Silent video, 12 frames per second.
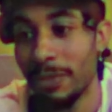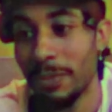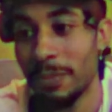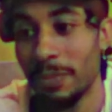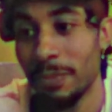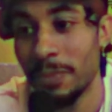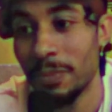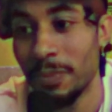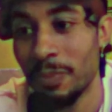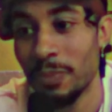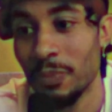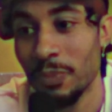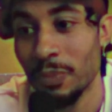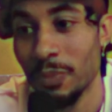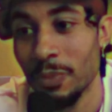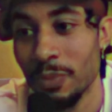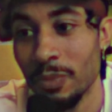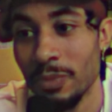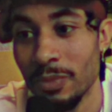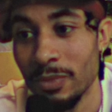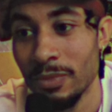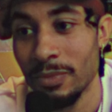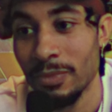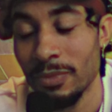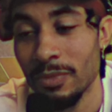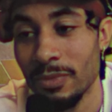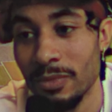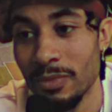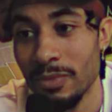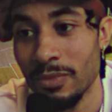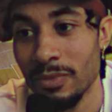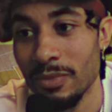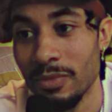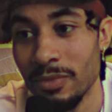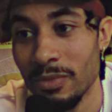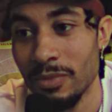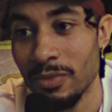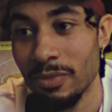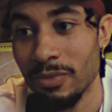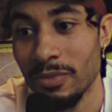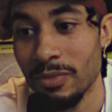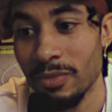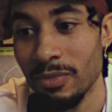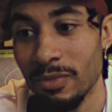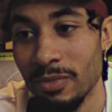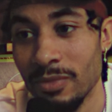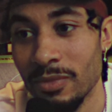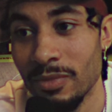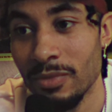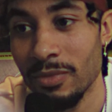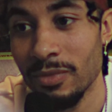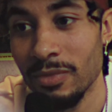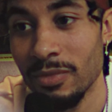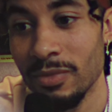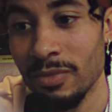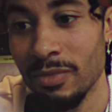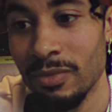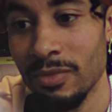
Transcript: Nothing is said.